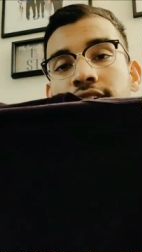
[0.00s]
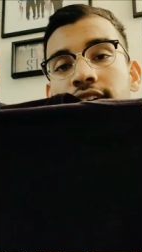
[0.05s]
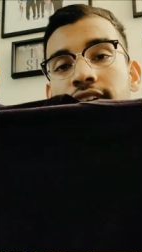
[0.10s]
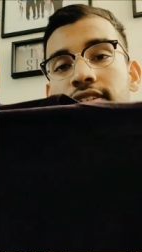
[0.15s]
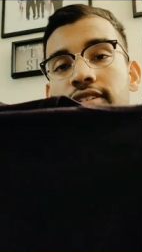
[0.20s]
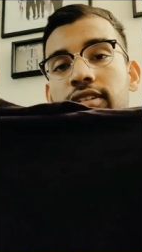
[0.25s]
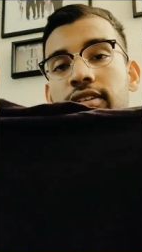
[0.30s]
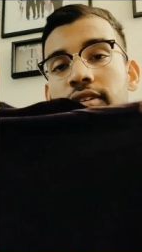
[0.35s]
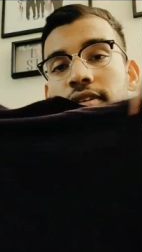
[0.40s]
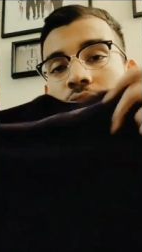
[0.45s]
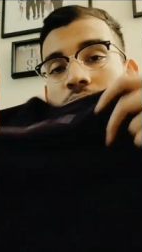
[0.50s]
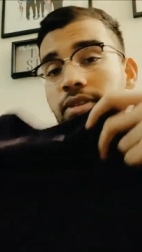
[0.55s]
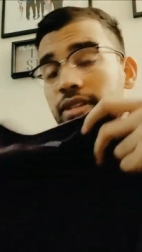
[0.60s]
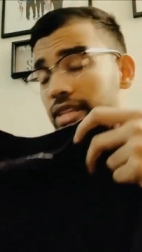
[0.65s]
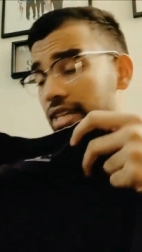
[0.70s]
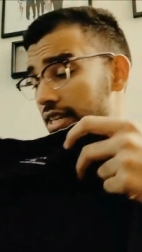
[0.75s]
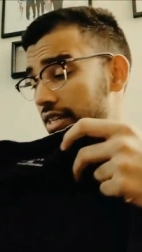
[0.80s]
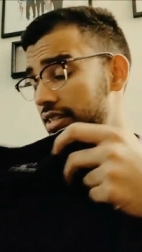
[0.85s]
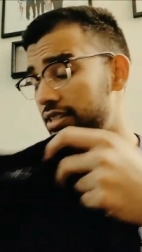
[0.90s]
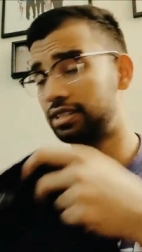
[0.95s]
So
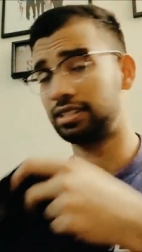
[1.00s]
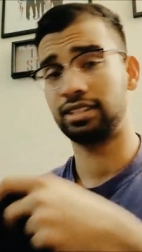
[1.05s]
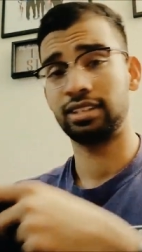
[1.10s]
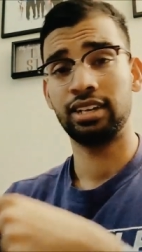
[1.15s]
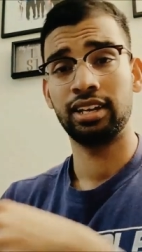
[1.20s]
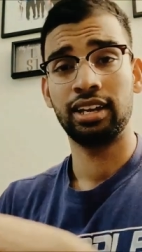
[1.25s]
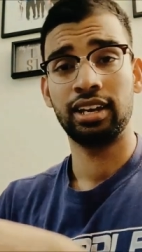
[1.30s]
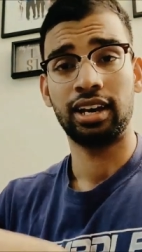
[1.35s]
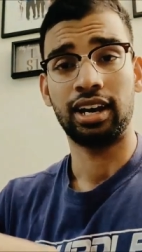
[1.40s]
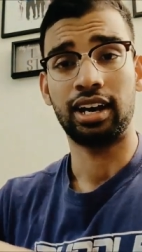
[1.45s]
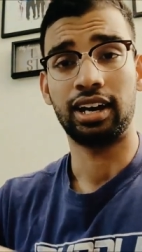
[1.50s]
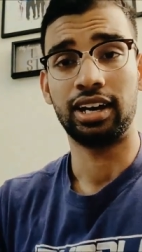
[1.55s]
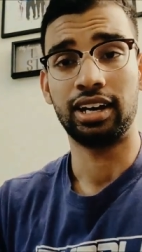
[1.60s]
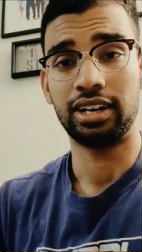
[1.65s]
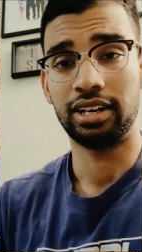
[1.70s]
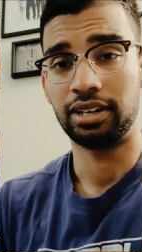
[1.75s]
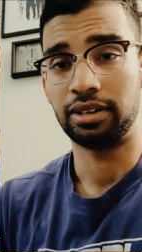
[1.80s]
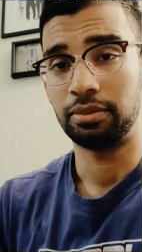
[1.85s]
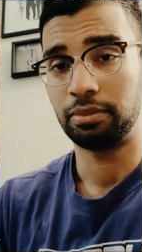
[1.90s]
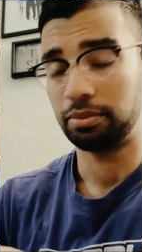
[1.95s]
this
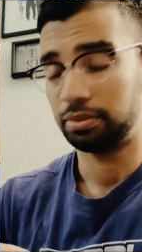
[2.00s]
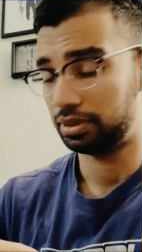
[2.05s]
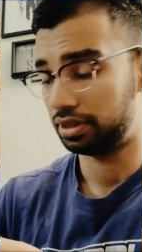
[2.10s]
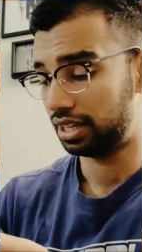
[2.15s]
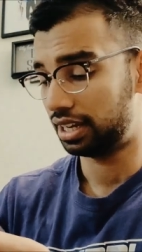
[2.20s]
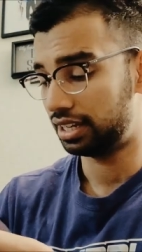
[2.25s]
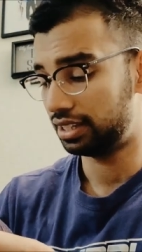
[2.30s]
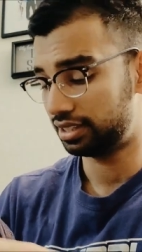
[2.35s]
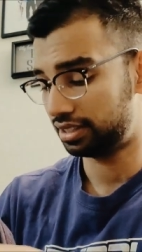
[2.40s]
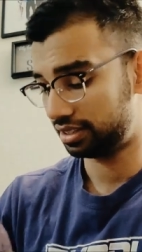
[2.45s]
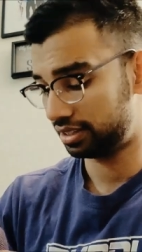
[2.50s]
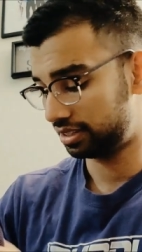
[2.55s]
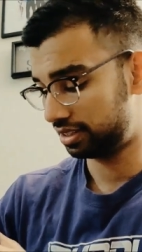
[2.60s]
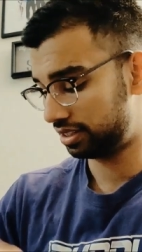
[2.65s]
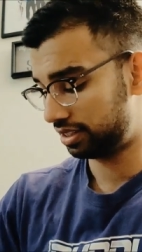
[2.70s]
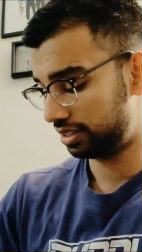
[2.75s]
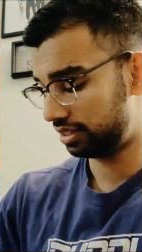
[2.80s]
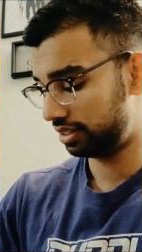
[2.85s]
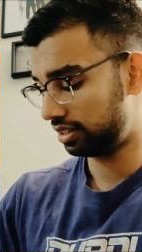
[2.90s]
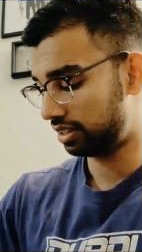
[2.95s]
um,
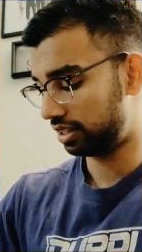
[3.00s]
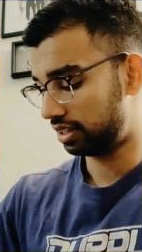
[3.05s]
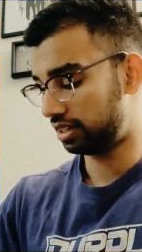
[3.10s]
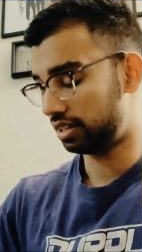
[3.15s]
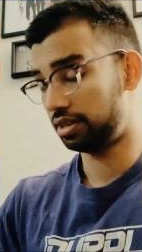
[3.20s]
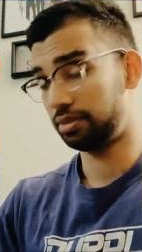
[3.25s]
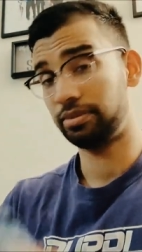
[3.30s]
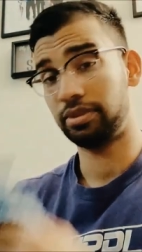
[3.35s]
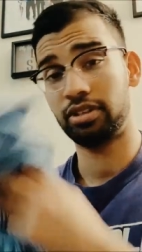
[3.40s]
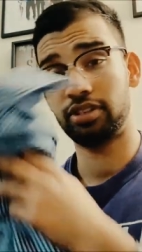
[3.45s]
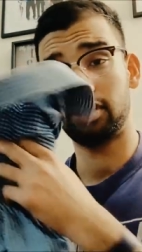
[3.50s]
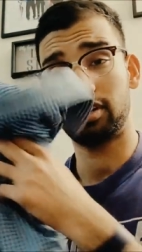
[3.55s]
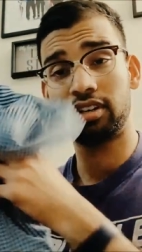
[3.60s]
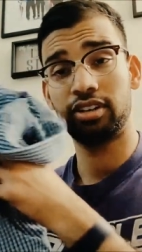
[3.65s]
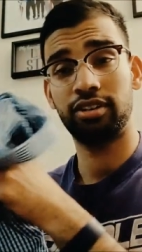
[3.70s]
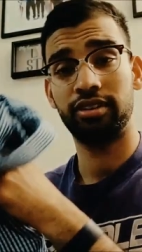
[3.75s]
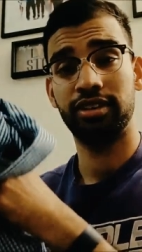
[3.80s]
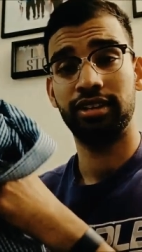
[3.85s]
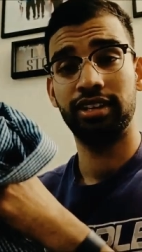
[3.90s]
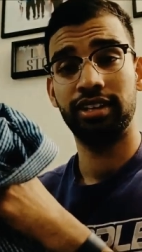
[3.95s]
plus um, the
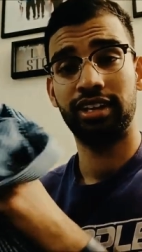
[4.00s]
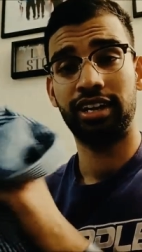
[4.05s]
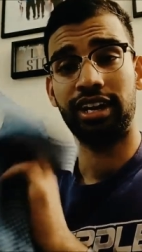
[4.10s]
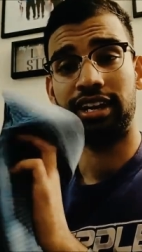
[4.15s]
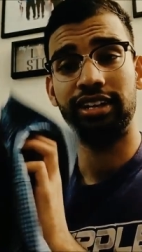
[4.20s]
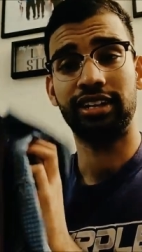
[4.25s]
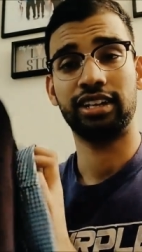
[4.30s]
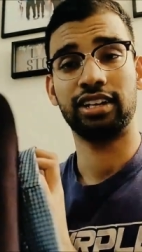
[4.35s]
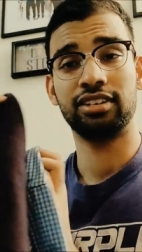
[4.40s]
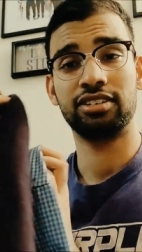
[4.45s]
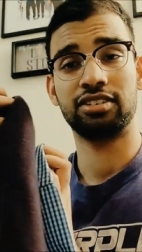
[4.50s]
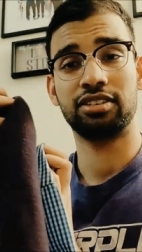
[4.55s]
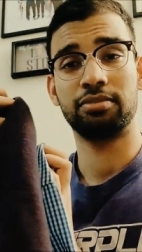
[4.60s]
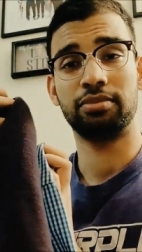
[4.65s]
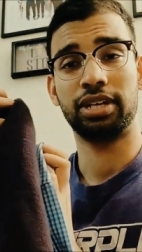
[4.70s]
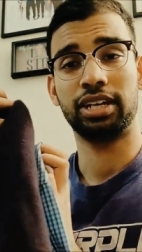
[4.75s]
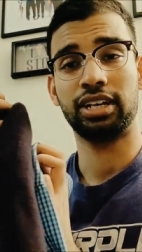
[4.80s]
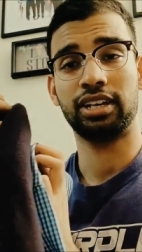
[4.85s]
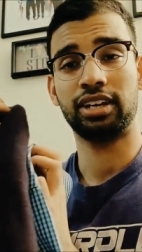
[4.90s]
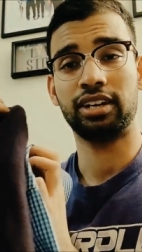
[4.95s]
shirt, I think it should
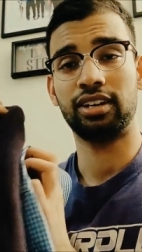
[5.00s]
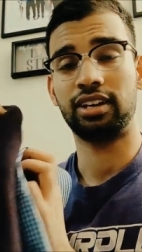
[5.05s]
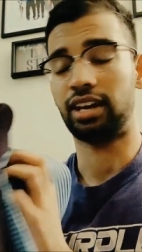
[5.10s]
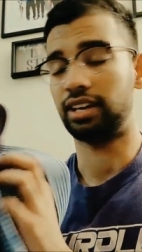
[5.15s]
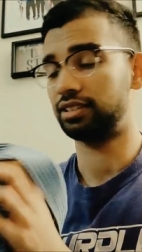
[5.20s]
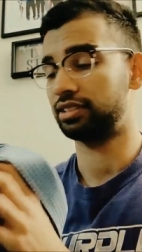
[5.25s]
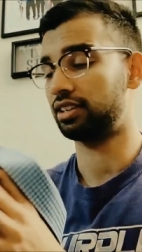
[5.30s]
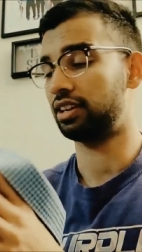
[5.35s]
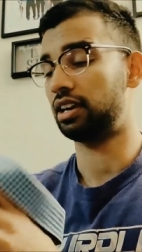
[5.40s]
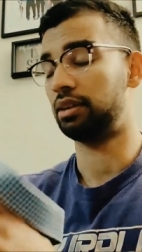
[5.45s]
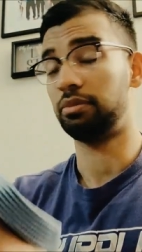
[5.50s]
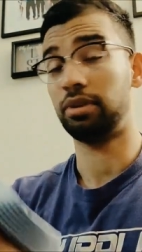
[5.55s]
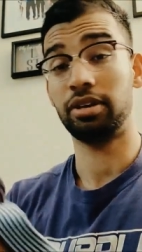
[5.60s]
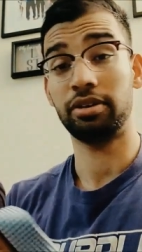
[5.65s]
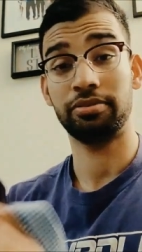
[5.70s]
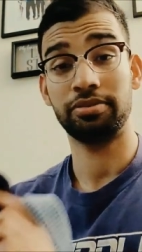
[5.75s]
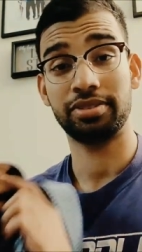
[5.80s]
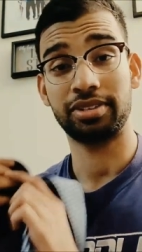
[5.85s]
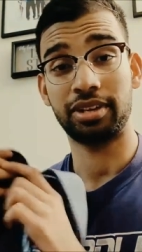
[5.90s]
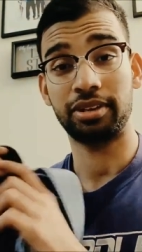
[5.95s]
make a nice combo.
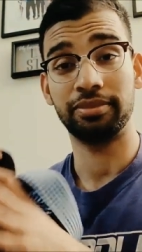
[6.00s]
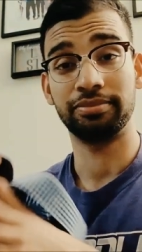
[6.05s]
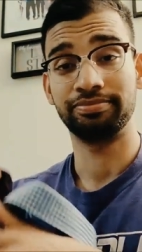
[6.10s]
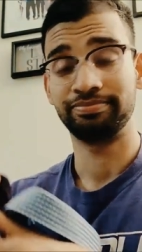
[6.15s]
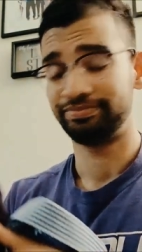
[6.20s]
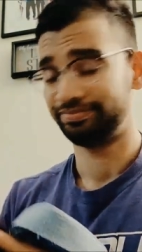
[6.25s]
So